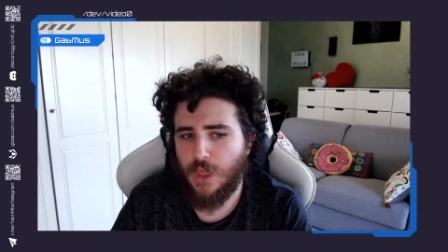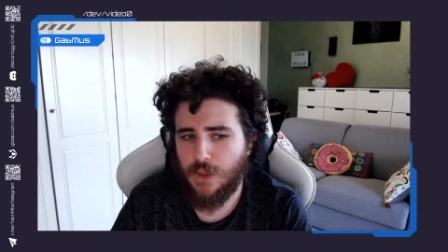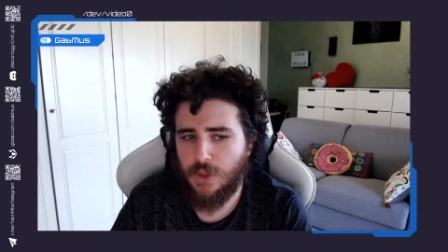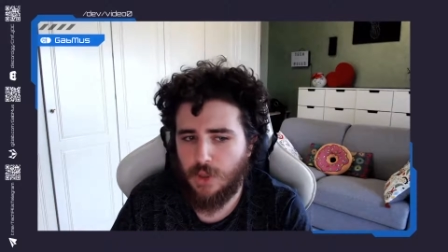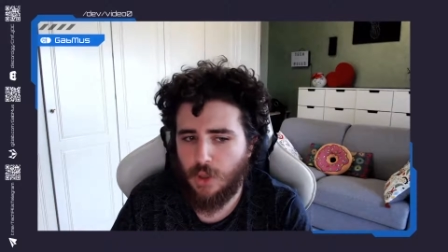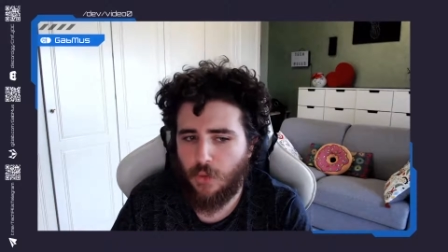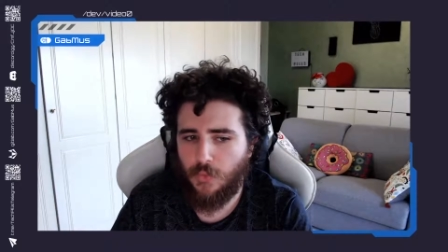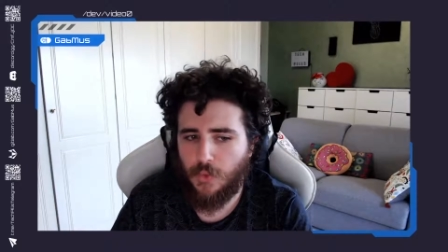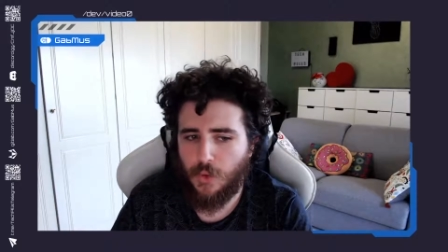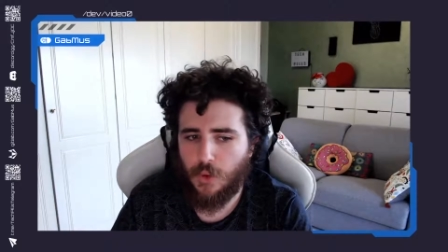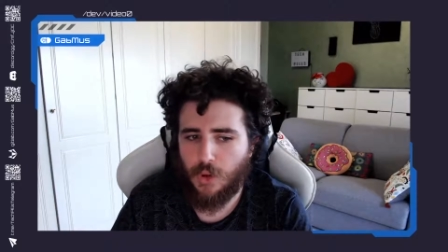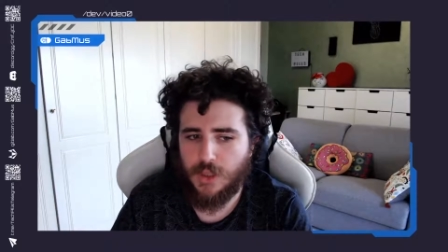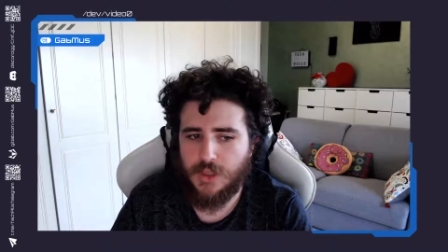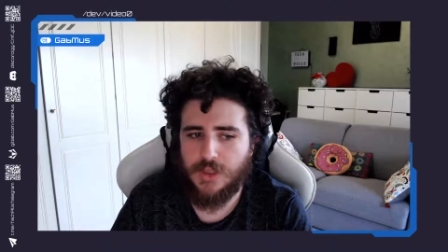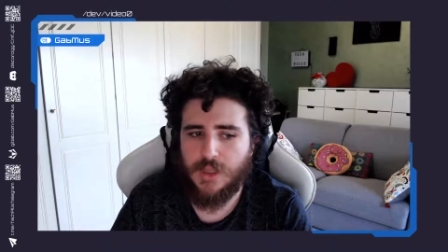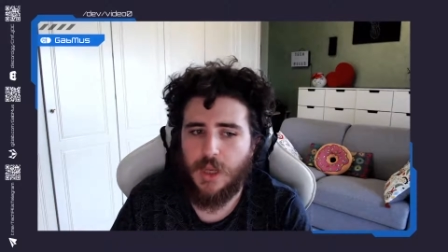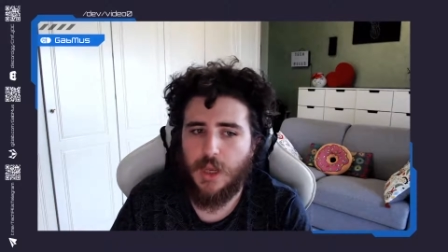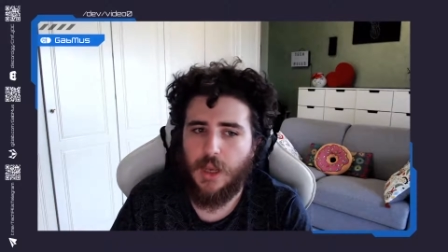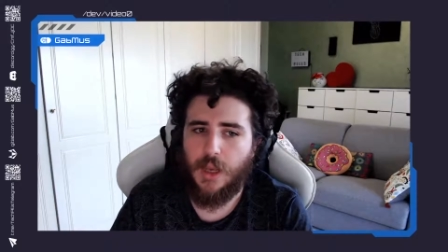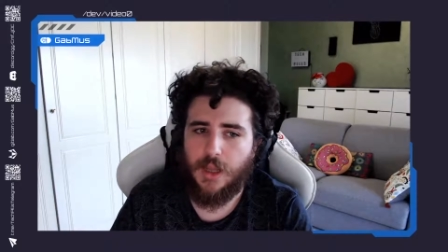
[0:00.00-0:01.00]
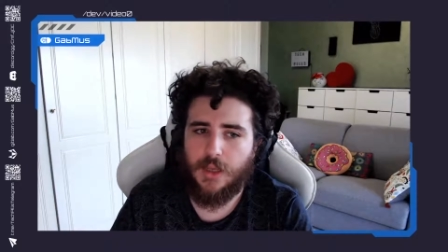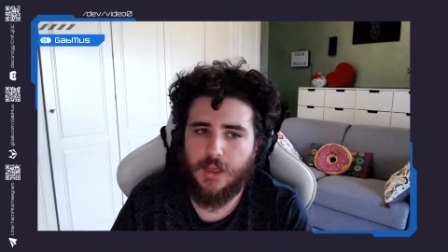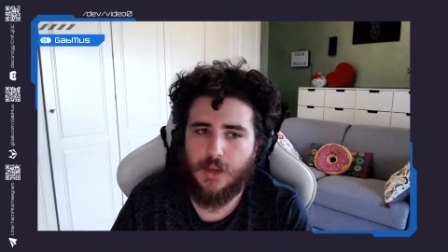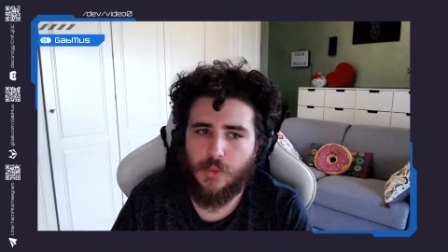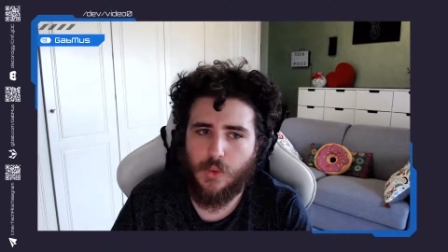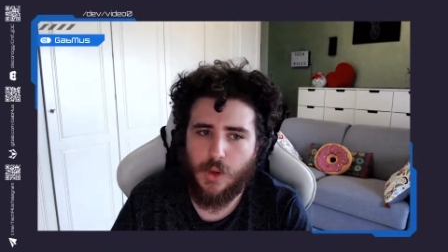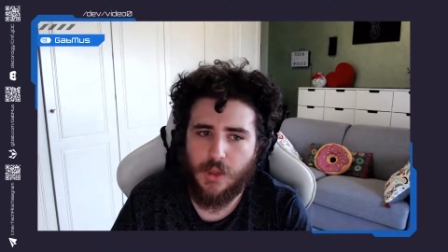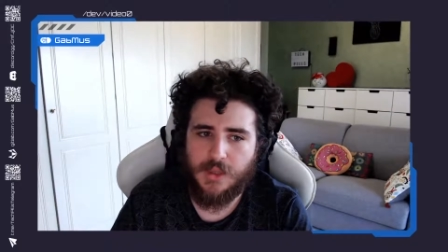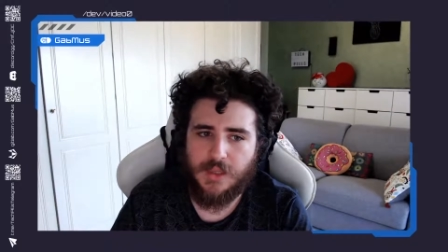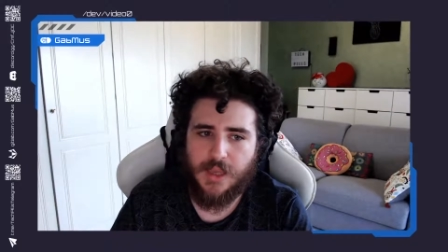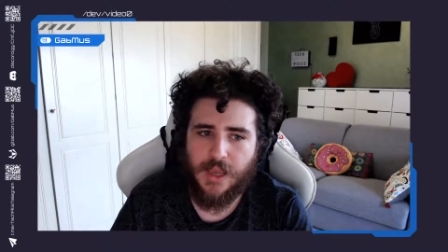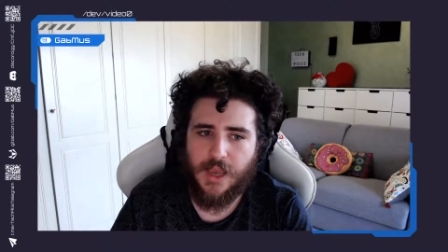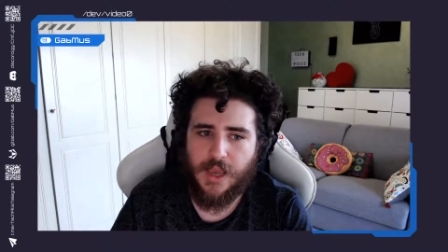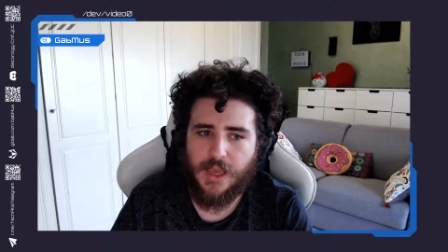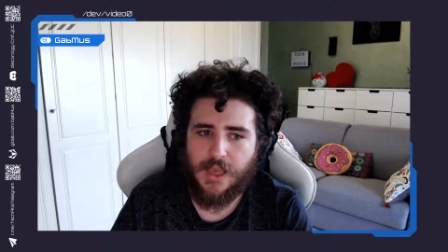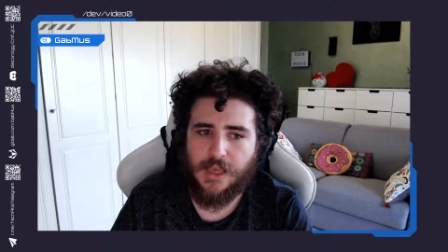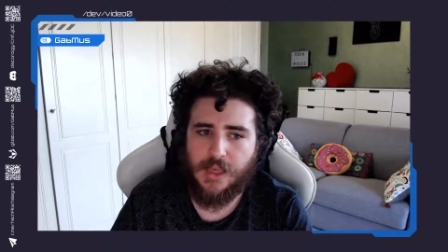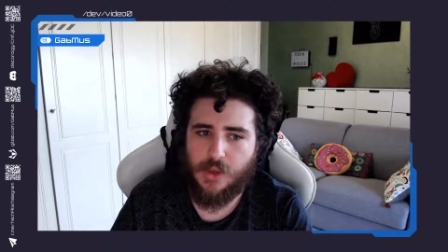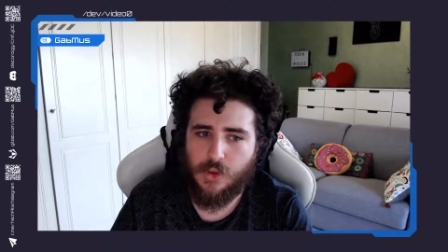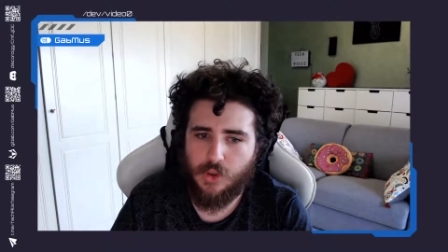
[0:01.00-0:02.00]
So of course there was
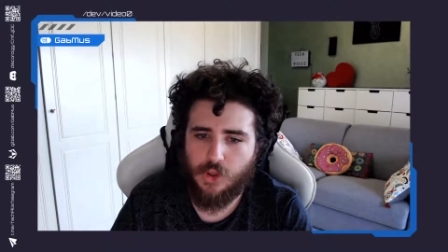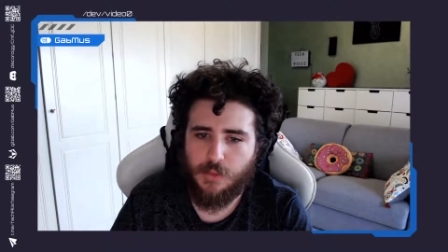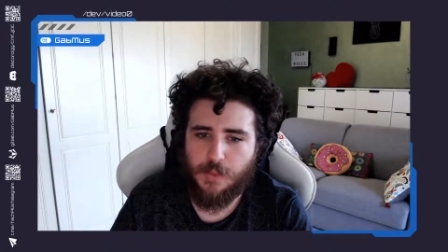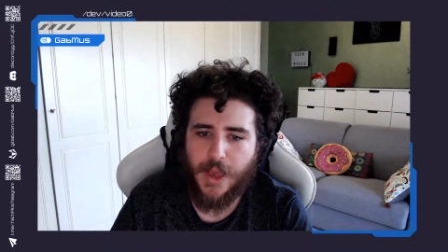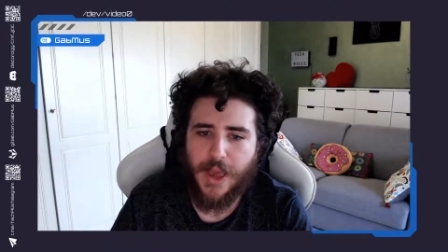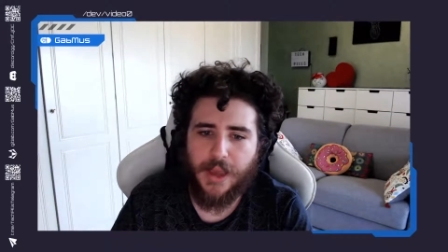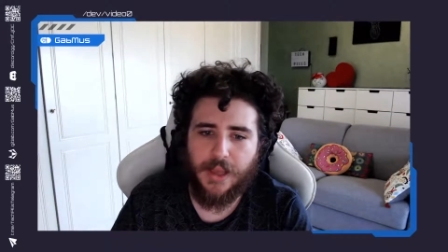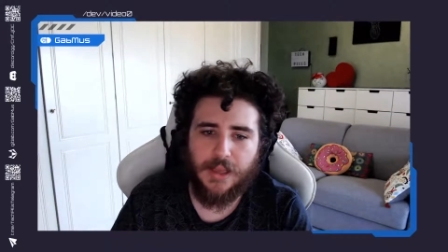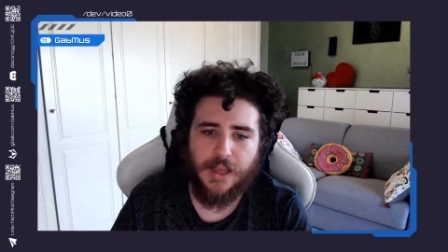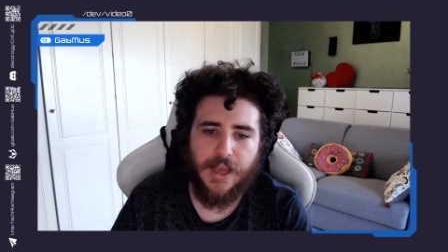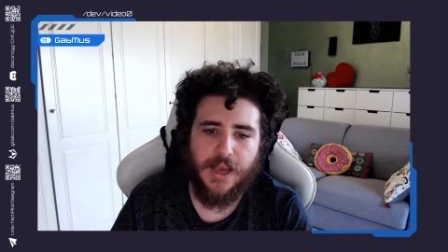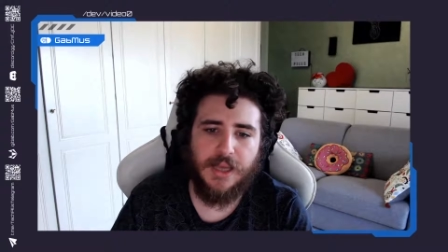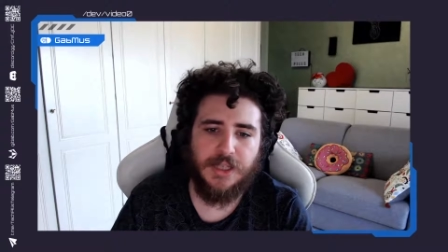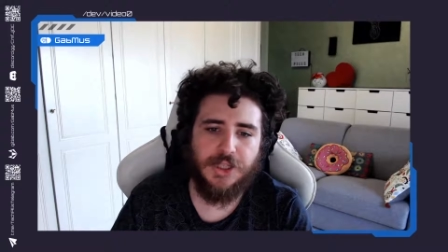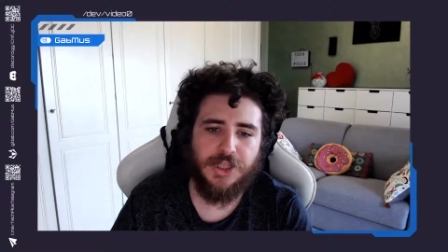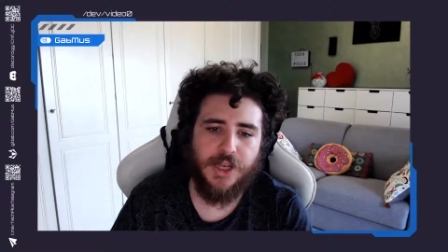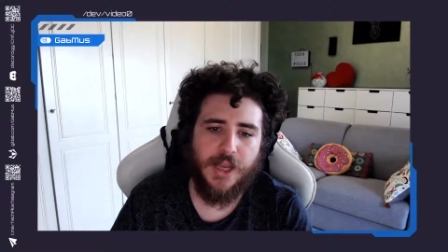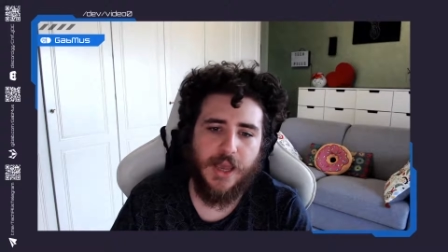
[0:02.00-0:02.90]
a huge backlash,